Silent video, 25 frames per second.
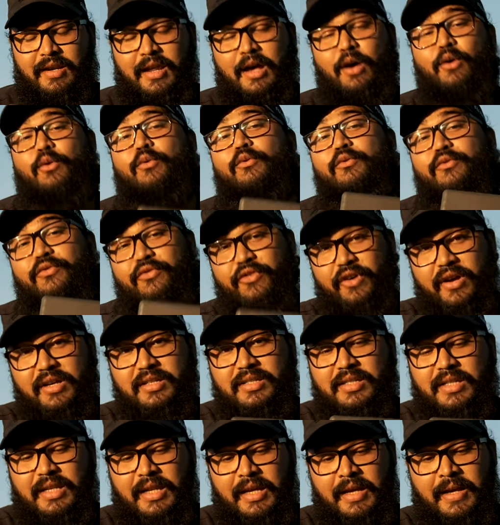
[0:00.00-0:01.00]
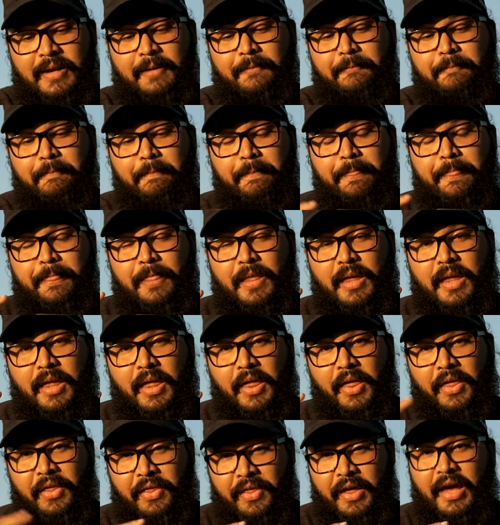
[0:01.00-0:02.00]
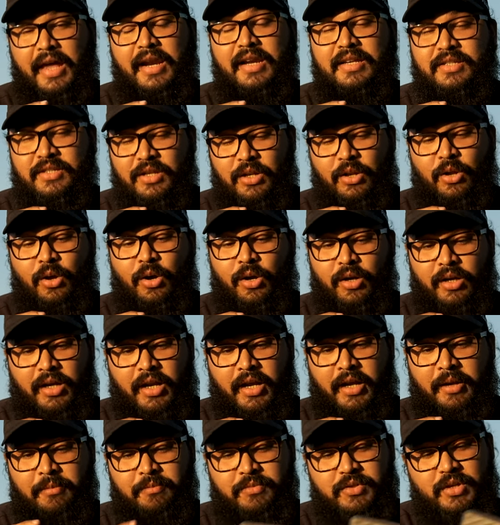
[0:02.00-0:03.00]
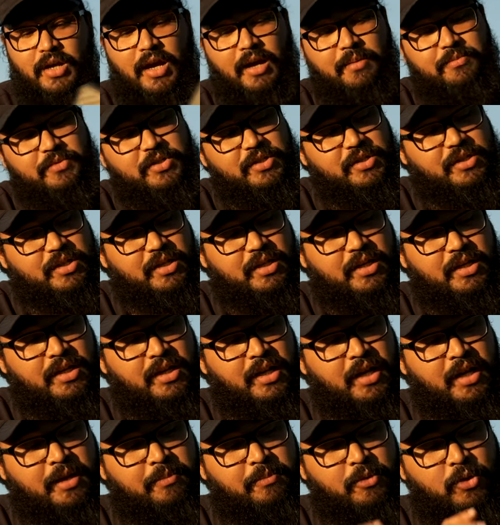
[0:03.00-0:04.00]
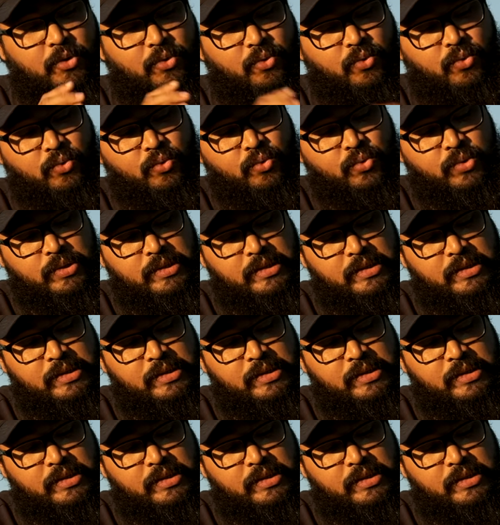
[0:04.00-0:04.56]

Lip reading: Now, firstly, that is a long name, so I'm just gonna name you